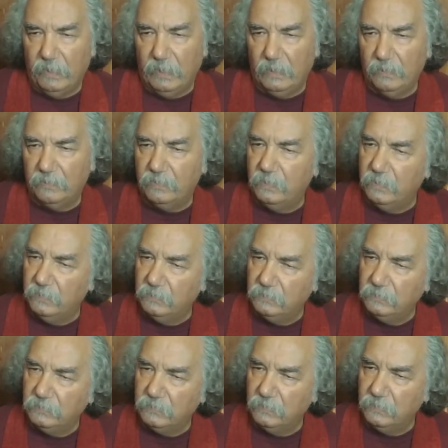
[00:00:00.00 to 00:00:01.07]
reality,
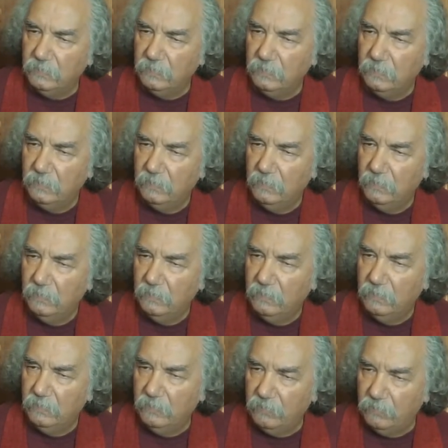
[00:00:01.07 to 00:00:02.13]

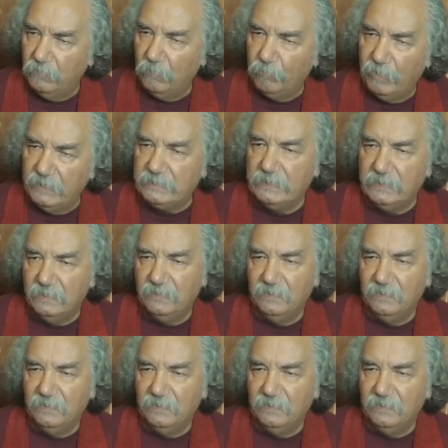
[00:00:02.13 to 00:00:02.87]
into your present